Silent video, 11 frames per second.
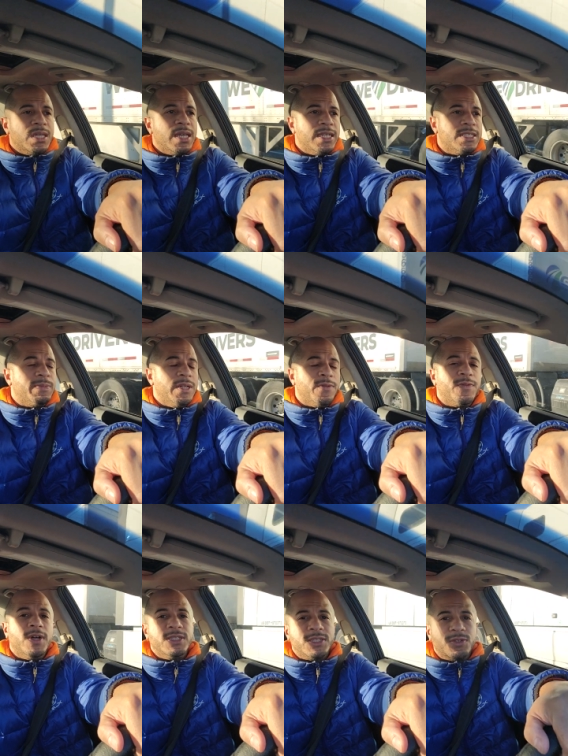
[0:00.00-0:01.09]
it's been a
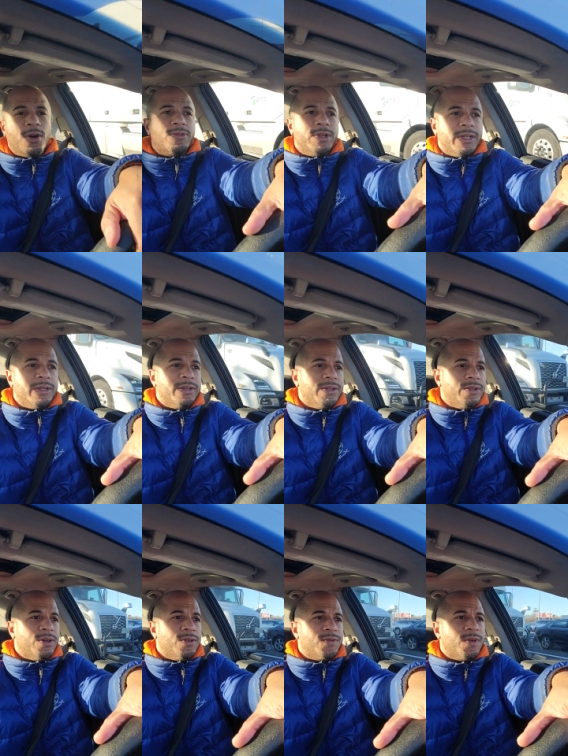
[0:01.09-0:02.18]
fun story. You
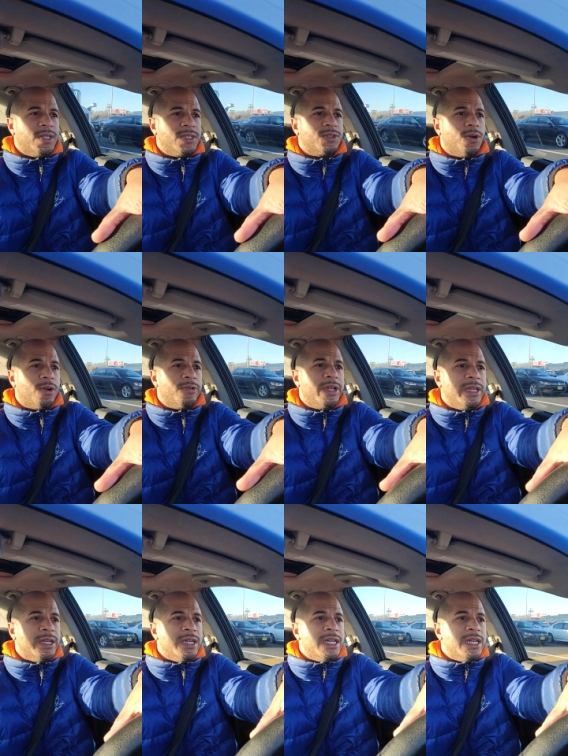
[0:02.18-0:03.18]
know, it's fun story.